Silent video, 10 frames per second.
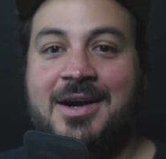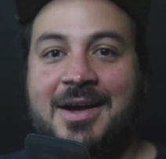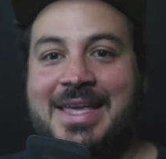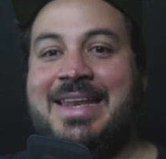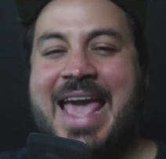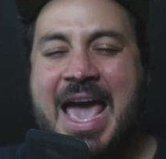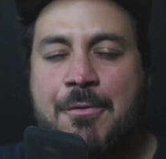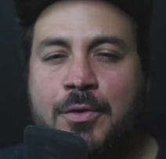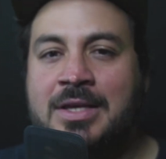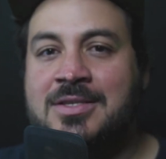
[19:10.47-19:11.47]
in
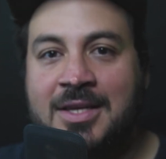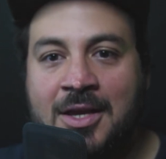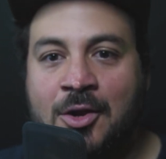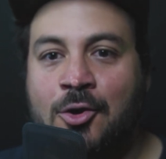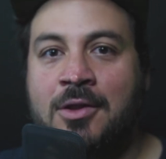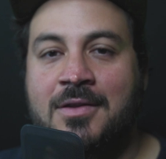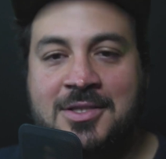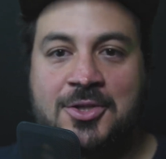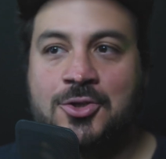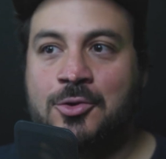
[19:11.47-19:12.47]
every single
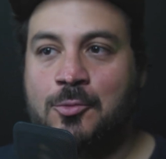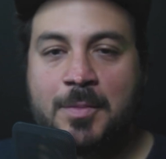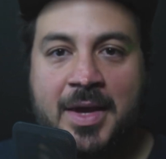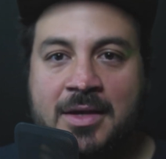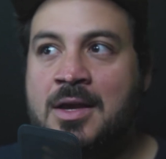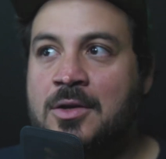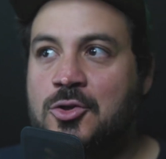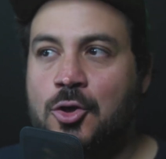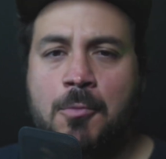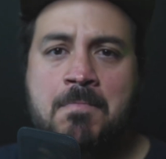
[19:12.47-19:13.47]
decision we make.
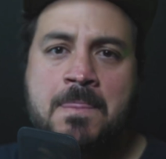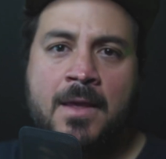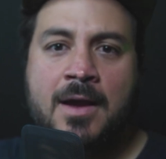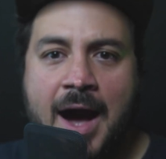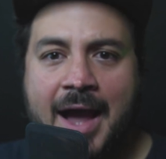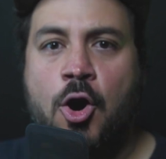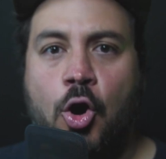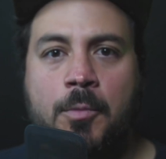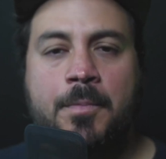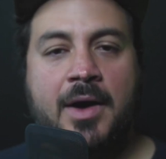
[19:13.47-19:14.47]
So I
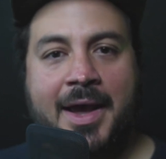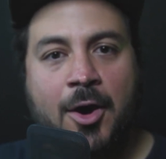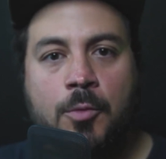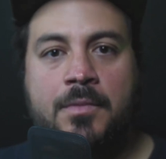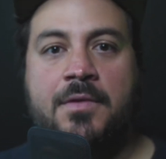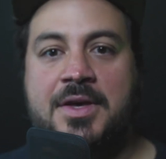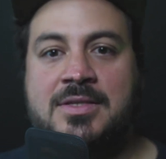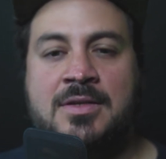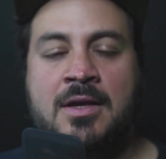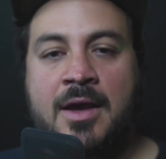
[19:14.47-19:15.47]
hope
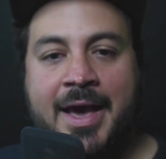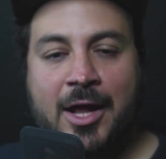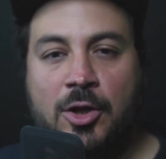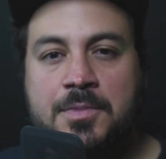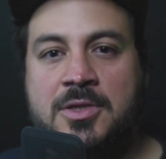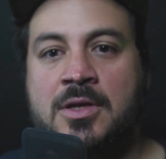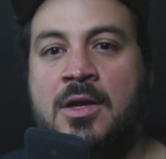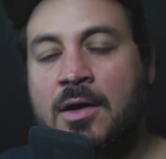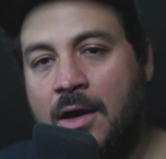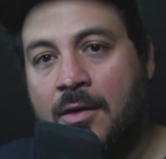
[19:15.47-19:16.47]
this helps,
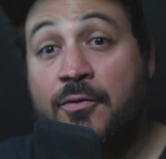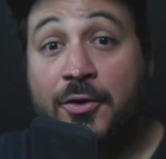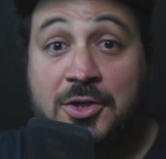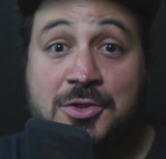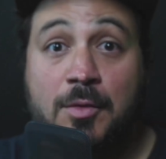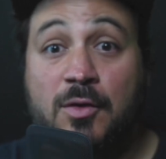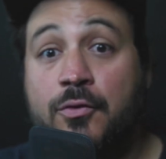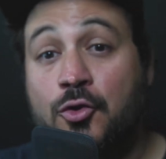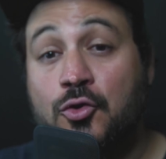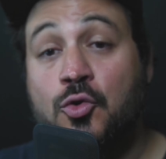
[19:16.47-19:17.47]
first of all,
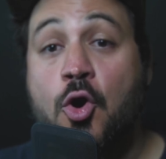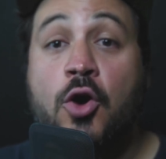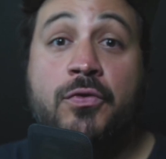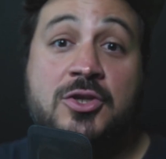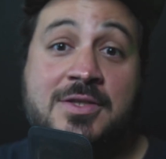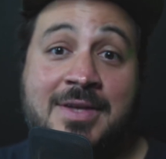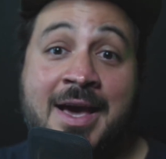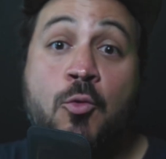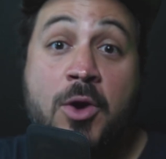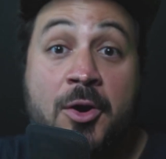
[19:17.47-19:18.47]
for you to
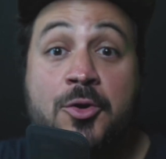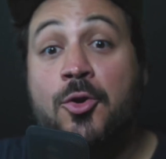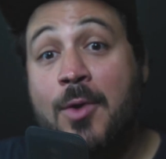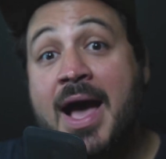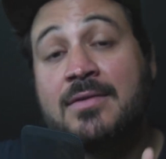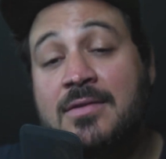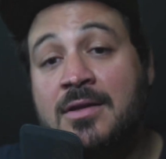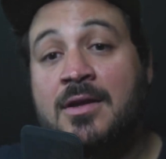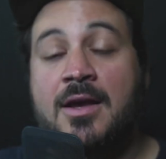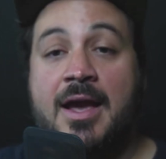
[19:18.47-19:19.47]
understand where you're at
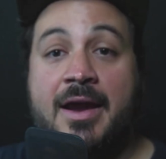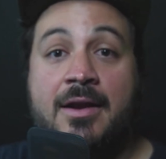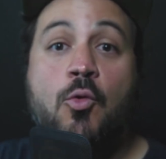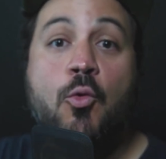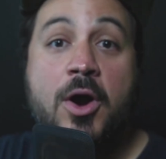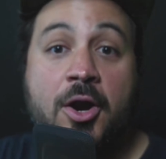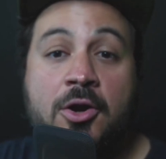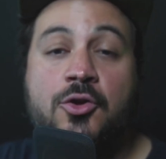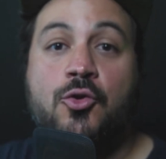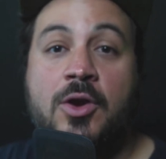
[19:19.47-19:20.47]
and
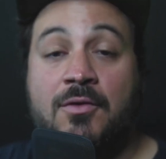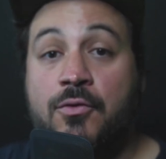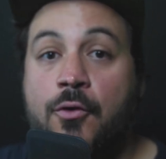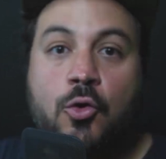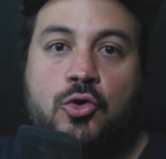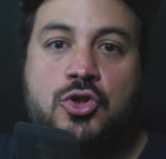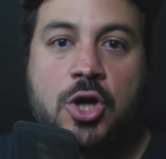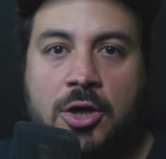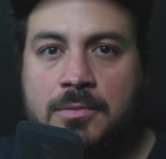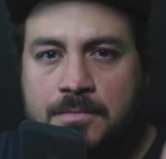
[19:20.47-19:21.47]
where you can focus
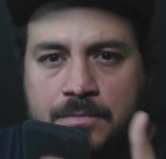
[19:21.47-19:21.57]
on